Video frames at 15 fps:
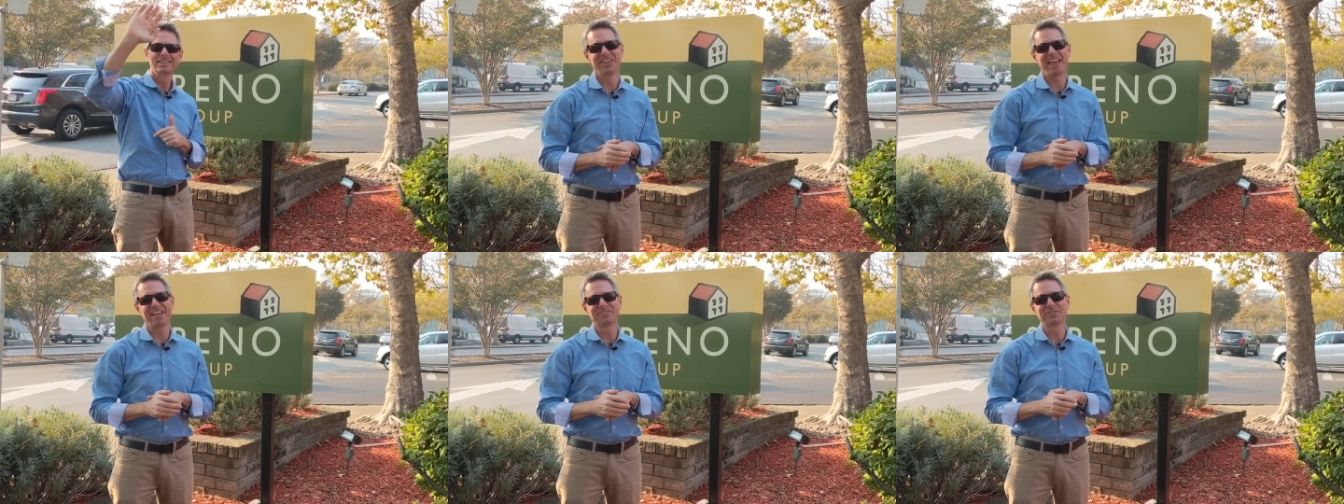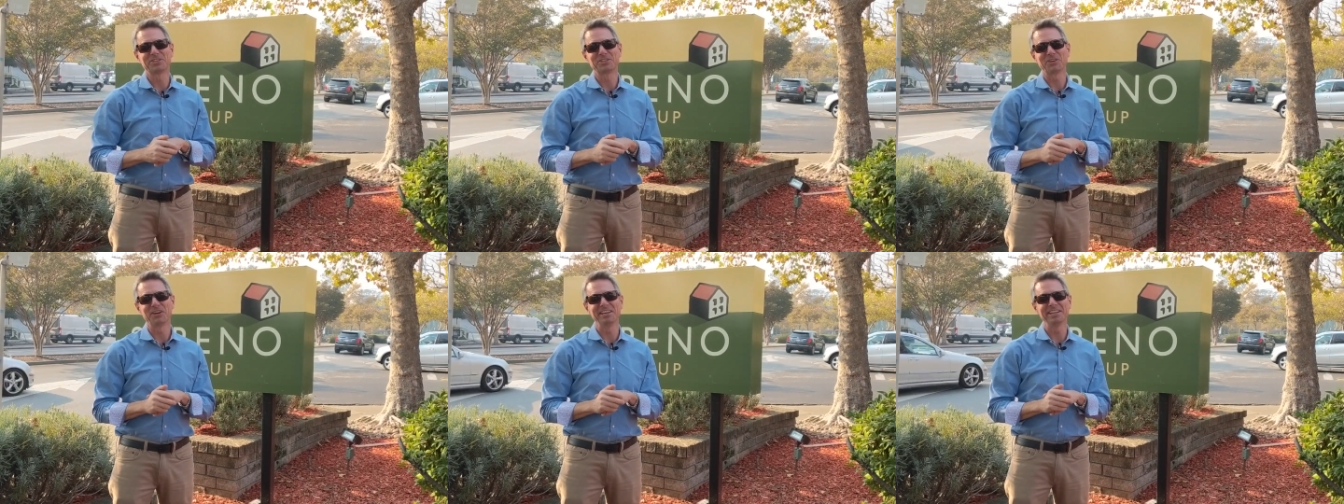Thanks for
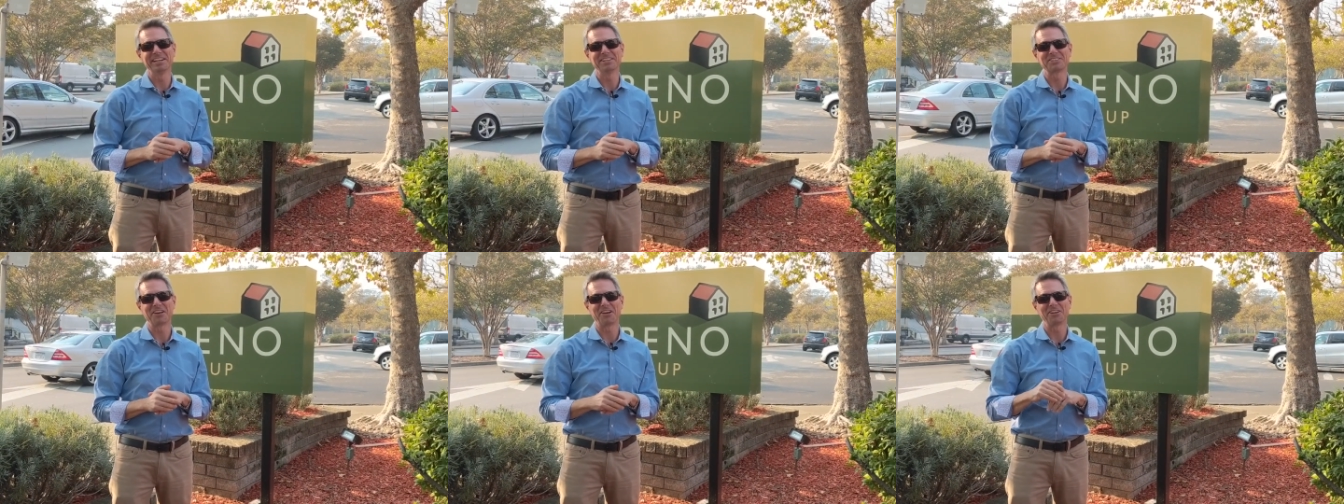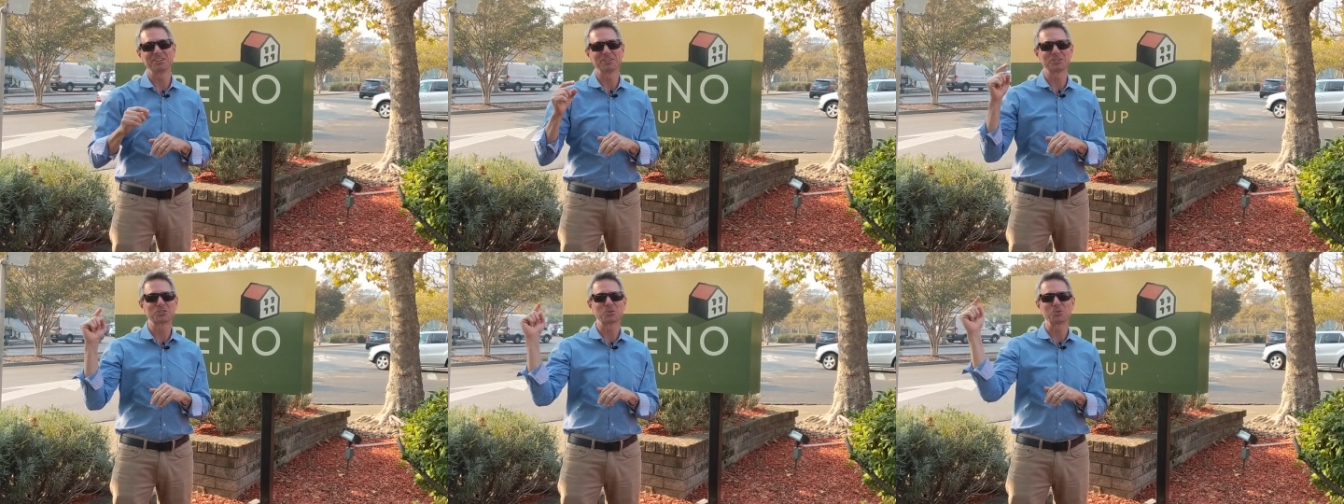joining us on our
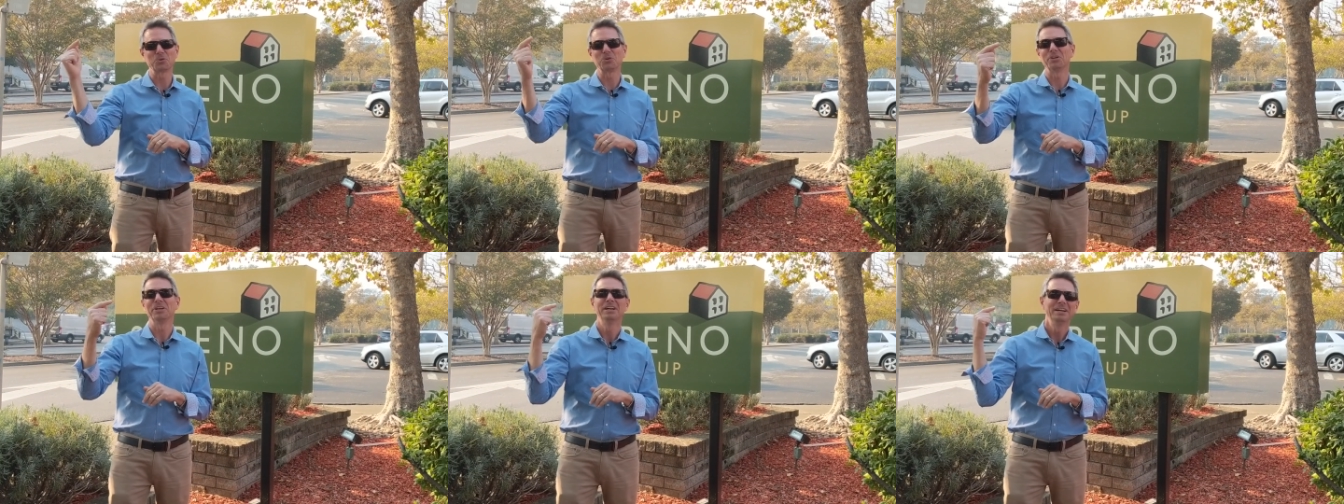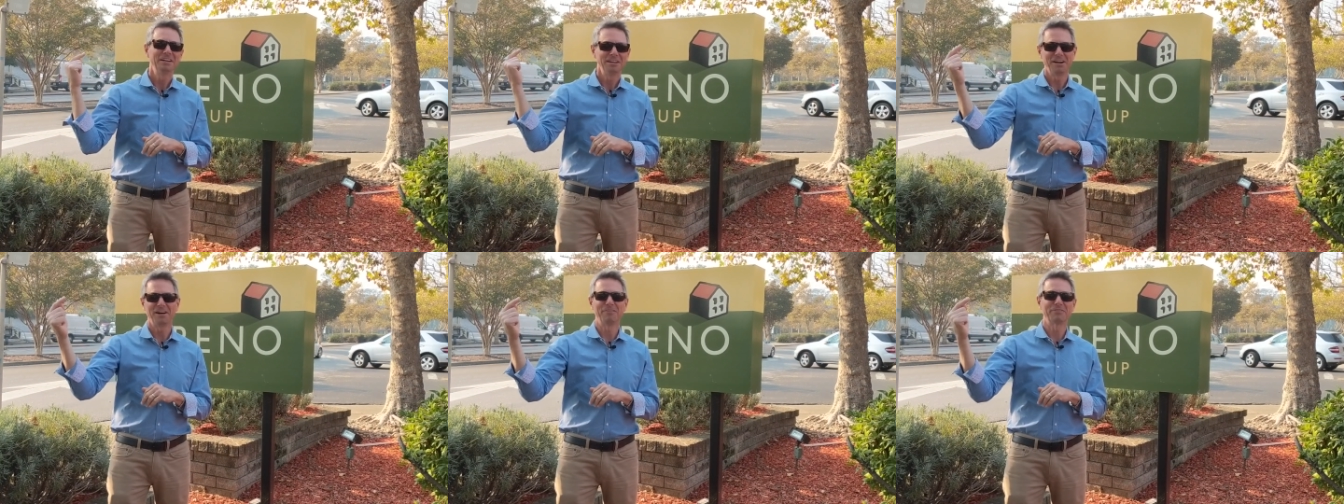little tour
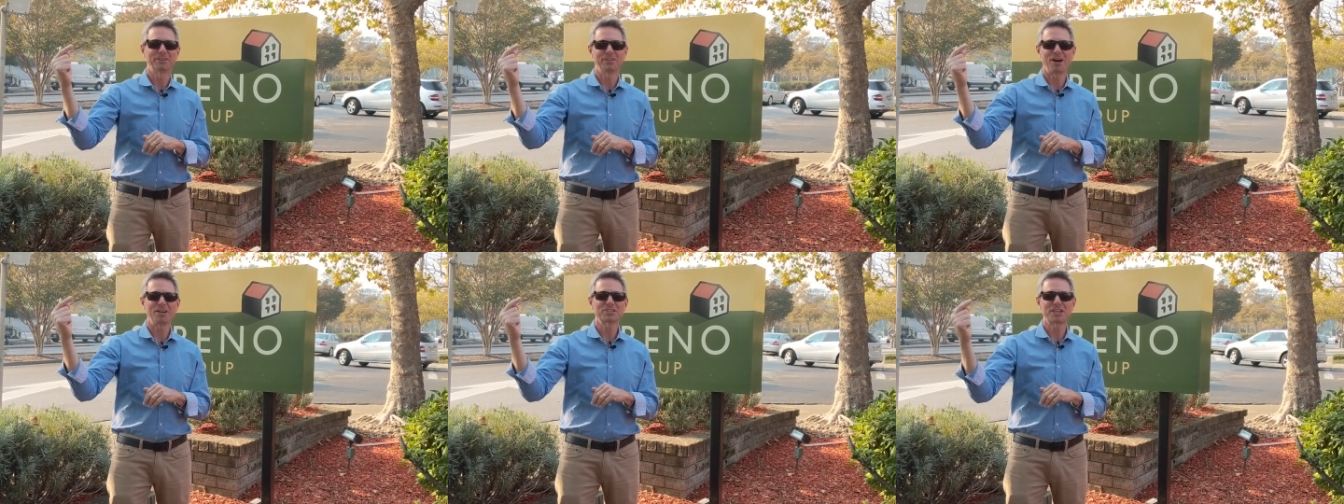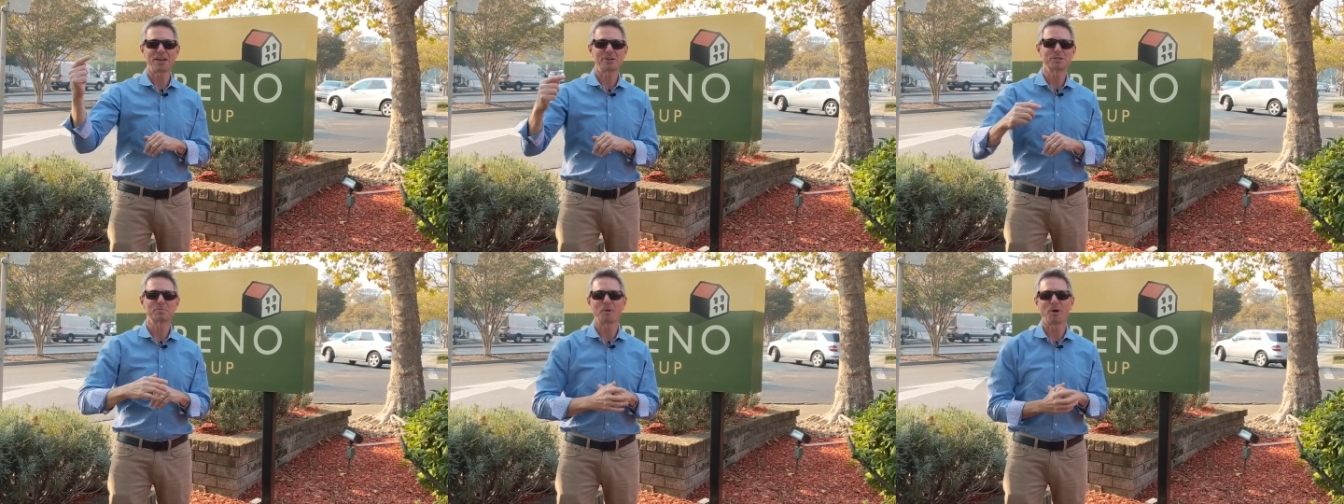of the Los
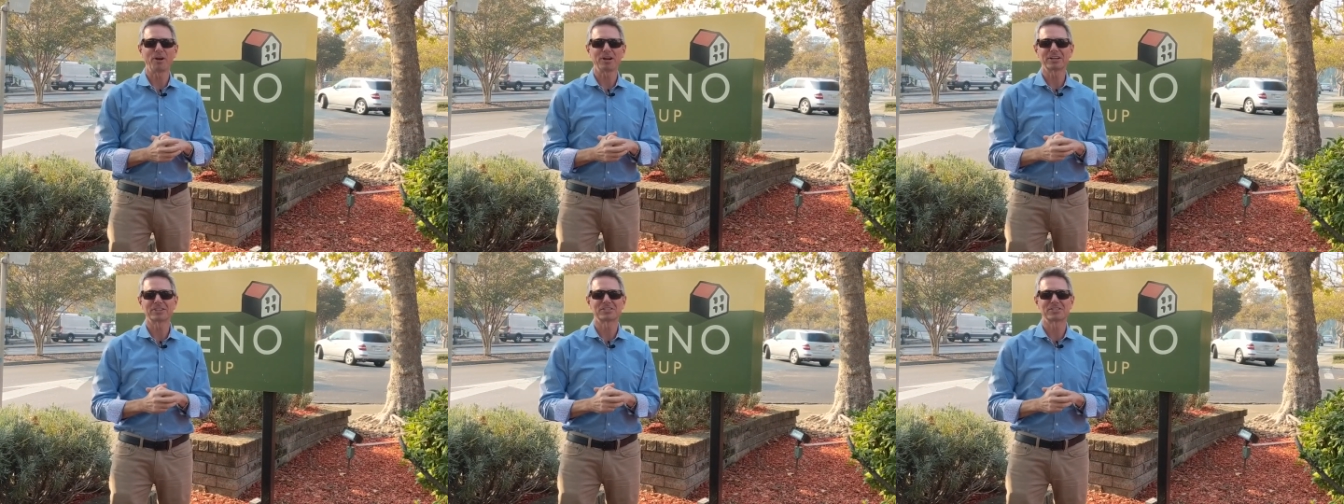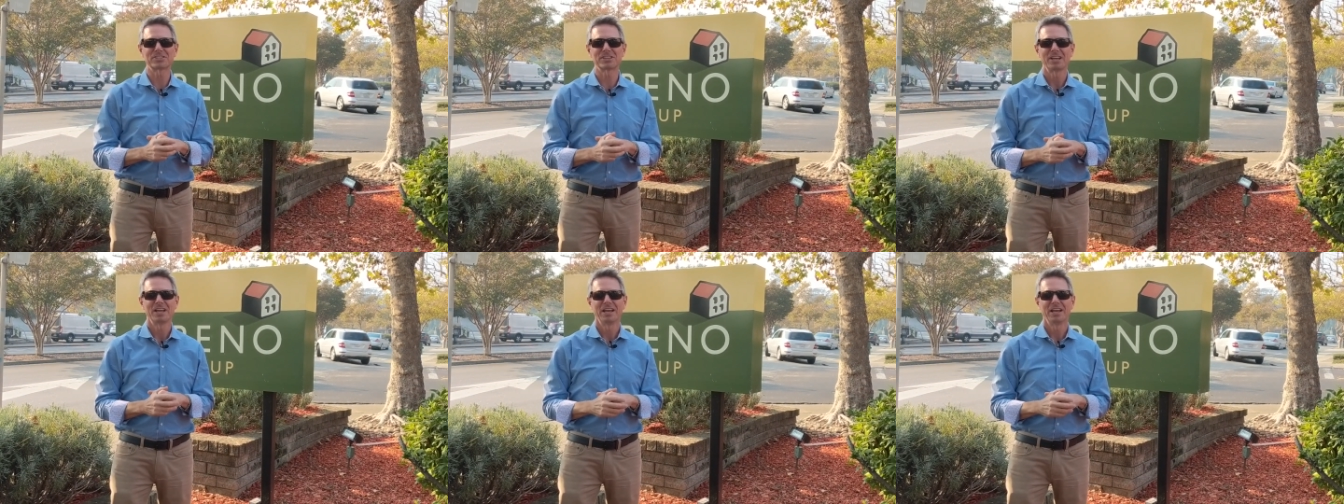Gatos parks.